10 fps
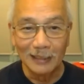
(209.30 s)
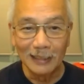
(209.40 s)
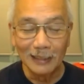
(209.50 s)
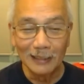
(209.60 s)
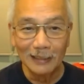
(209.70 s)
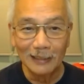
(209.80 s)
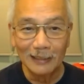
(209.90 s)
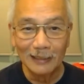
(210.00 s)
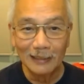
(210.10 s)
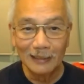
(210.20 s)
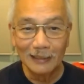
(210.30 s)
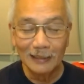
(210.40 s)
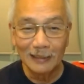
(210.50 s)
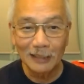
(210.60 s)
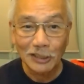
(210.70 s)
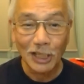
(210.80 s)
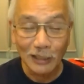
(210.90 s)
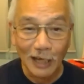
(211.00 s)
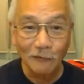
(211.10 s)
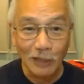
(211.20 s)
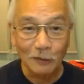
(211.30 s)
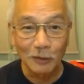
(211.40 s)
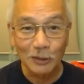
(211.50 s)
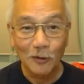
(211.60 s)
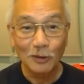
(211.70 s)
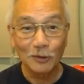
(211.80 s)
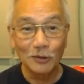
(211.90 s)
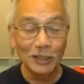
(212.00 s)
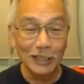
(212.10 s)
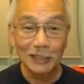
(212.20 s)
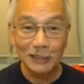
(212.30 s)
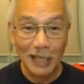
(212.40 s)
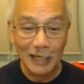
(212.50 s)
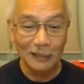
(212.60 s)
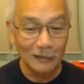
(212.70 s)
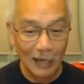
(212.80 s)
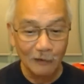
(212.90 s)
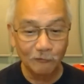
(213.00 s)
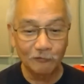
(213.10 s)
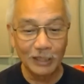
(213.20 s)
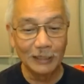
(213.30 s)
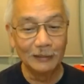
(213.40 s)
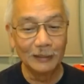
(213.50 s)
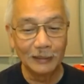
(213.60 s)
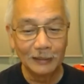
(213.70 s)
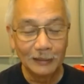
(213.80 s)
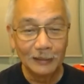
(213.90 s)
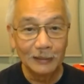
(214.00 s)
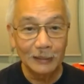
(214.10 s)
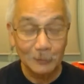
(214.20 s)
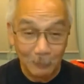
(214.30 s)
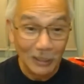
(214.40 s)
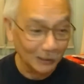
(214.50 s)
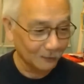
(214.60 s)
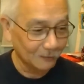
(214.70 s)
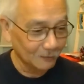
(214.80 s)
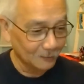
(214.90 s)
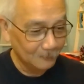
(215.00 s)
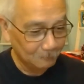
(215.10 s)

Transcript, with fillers: The Christian life that we're called to is a life in the Spirit.